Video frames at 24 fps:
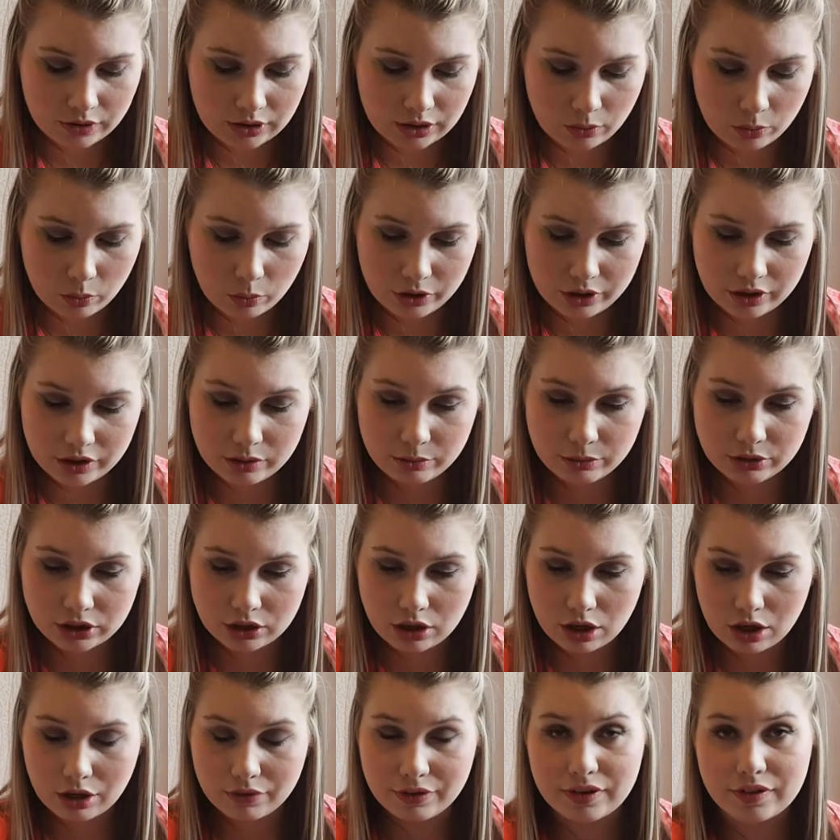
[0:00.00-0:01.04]
the worst
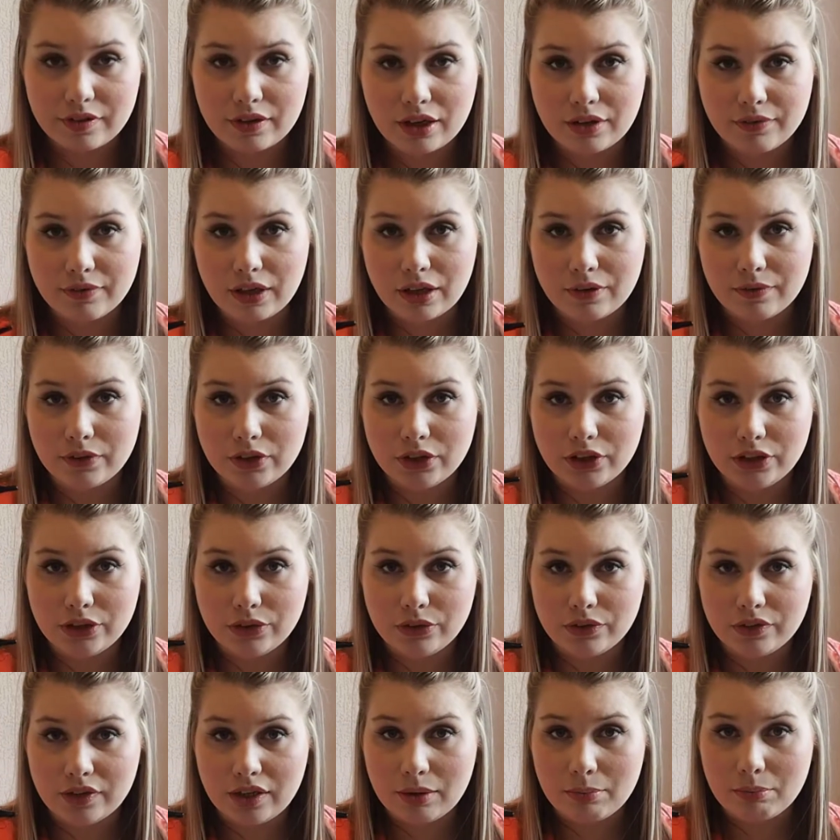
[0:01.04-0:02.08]
mascaras I've ever
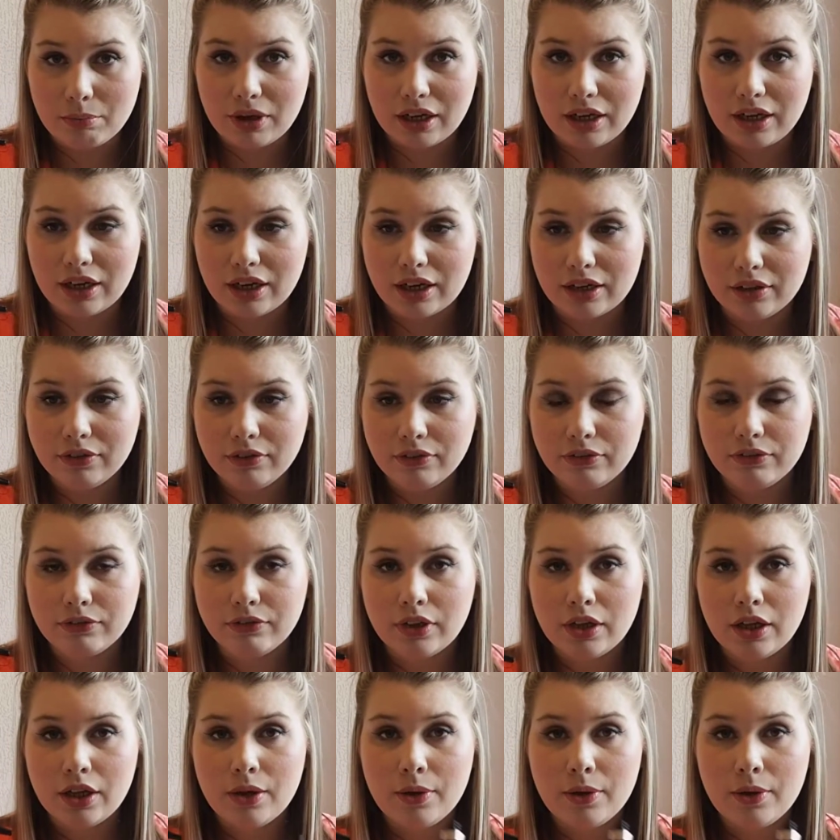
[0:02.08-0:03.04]
used in my life.